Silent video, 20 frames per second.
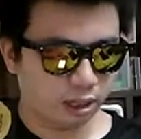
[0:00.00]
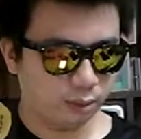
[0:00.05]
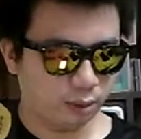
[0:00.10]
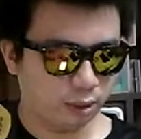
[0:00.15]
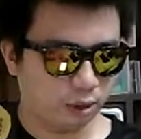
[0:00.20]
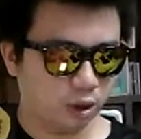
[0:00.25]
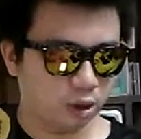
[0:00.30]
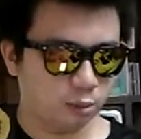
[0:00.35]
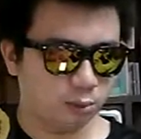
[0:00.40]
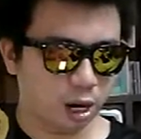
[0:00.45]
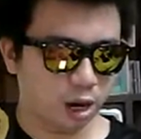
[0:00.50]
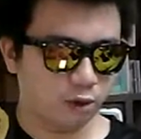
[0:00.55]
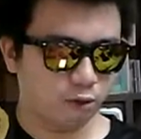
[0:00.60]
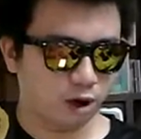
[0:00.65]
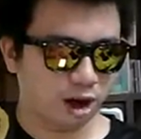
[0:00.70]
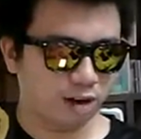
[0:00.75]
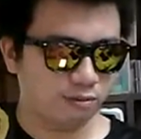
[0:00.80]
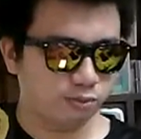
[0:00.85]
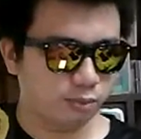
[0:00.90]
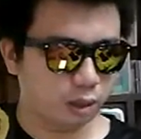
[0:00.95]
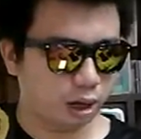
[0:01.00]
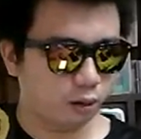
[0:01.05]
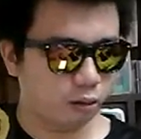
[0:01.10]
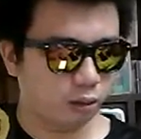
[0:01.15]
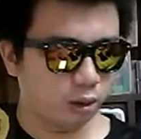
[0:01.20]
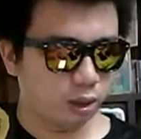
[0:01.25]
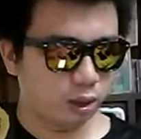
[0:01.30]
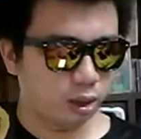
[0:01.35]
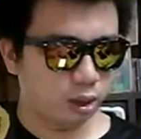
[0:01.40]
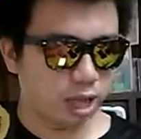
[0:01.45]
Because my wife mouth
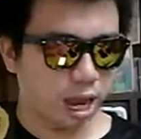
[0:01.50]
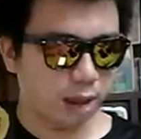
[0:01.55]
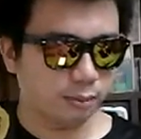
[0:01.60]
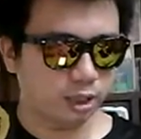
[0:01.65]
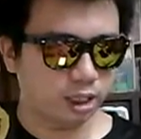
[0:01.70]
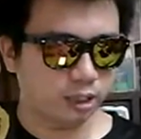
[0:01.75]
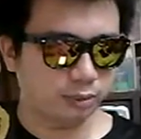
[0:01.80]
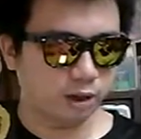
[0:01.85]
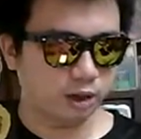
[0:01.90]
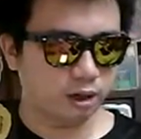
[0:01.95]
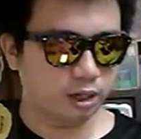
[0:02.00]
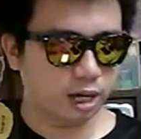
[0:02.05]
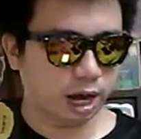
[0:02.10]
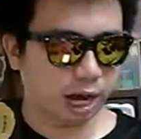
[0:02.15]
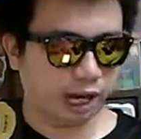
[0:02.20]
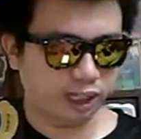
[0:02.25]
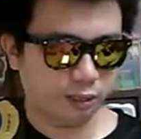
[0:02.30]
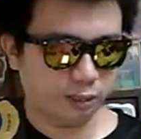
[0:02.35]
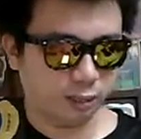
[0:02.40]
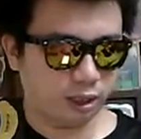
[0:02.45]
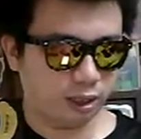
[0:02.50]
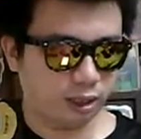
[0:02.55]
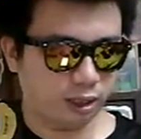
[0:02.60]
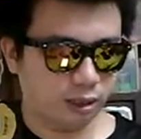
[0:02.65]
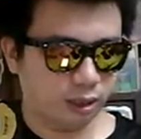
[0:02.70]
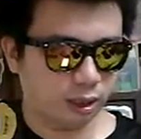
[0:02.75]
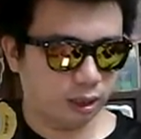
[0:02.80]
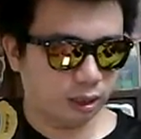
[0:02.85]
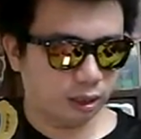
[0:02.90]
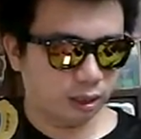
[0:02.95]
damn smelly asked
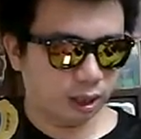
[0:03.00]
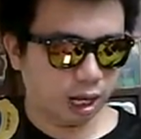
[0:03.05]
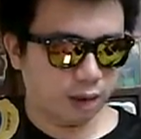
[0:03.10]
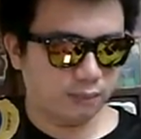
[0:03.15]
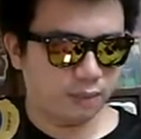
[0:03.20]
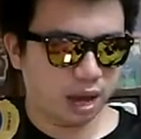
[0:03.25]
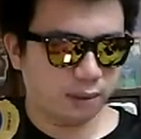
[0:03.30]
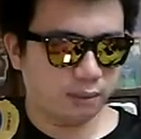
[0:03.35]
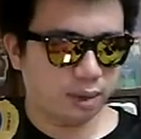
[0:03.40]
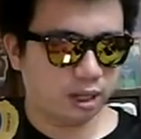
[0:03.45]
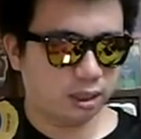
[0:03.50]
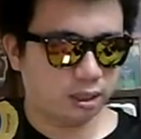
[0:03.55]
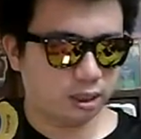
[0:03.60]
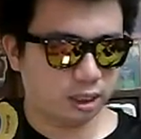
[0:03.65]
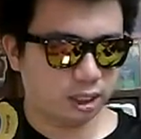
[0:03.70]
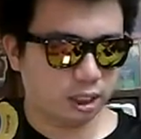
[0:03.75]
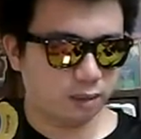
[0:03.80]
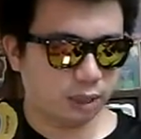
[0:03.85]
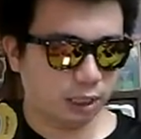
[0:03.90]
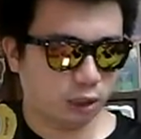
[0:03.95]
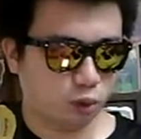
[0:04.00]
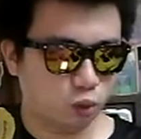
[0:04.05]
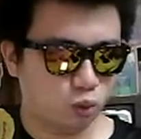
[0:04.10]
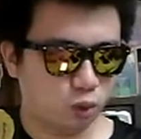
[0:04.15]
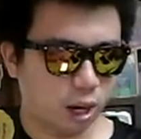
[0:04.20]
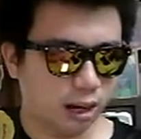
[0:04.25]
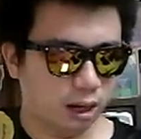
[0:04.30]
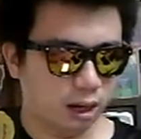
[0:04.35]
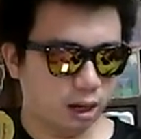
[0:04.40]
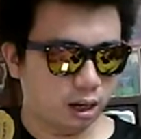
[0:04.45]
me.Make me sibeh
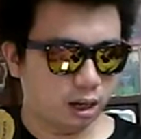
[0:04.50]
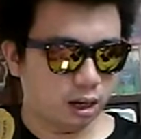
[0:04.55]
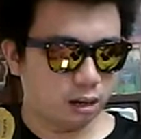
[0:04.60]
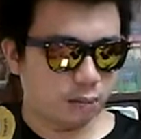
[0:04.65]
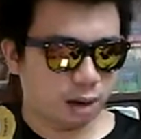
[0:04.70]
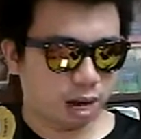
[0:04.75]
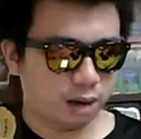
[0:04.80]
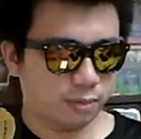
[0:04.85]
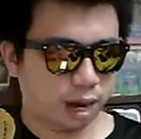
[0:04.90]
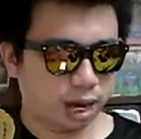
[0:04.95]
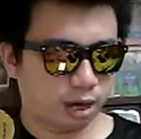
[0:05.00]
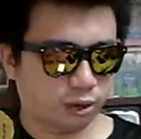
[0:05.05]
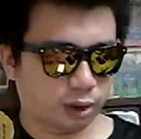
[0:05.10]
duran, make my